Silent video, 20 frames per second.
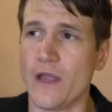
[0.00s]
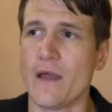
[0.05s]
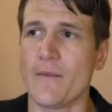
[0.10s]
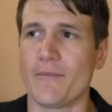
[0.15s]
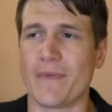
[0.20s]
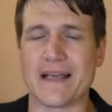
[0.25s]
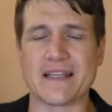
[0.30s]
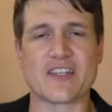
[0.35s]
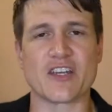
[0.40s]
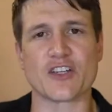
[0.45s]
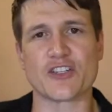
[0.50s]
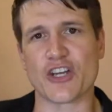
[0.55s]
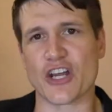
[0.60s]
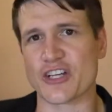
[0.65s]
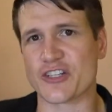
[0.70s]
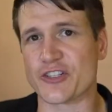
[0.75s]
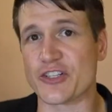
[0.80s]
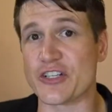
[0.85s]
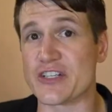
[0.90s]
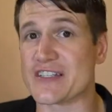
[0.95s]
my
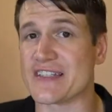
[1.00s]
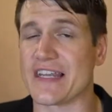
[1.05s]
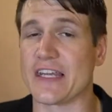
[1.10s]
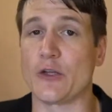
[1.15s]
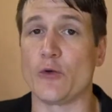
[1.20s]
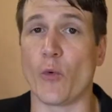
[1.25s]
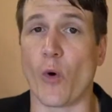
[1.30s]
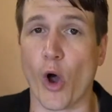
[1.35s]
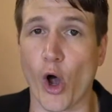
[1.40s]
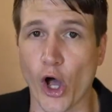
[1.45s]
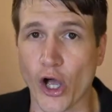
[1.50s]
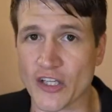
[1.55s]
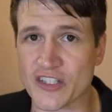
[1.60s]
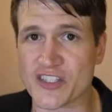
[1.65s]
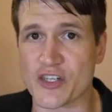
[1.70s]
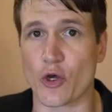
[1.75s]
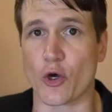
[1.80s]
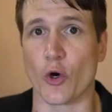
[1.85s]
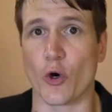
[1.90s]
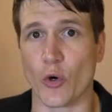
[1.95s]
suggestion is that you
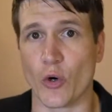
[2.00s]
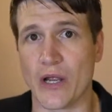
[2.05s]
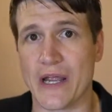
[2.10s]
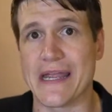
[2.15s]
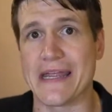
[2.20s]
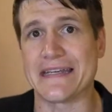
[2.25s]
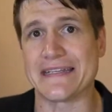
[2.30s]
also